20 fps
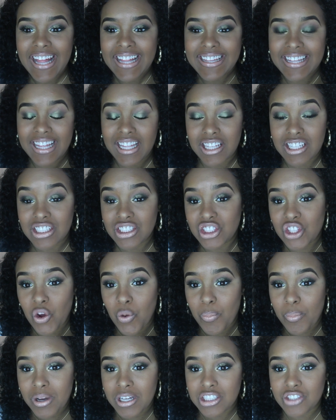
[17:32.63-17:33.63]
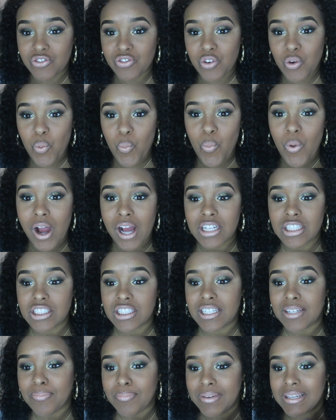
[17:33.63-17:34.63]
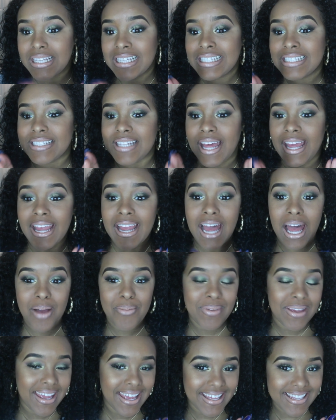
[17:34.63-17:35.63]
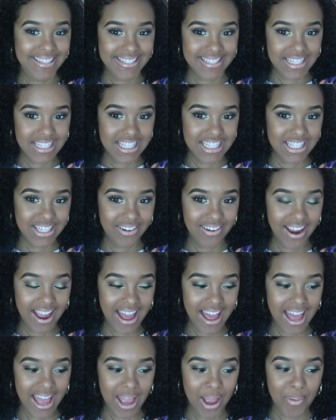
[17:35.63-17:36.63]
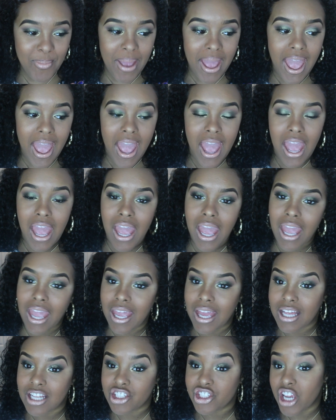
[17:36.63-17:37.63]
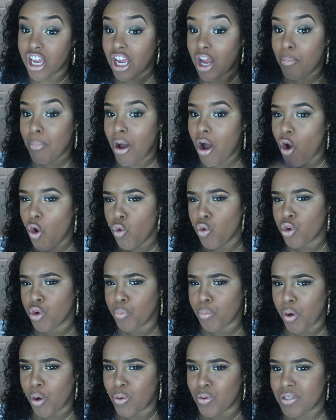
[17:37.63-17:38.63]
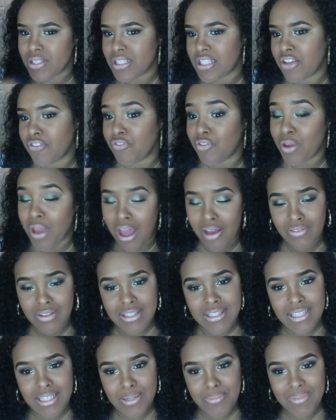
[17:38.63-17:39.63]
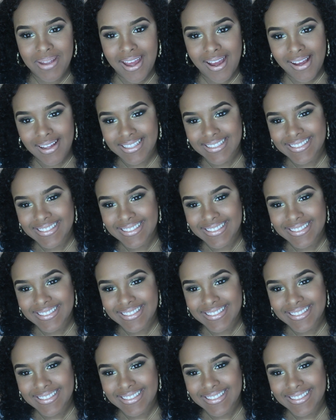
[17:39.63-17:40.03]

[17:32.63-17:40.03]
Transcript: Thank you so much for watching. Please like, comment, and subscribe, and check out my older posts if you haven't seen them yet.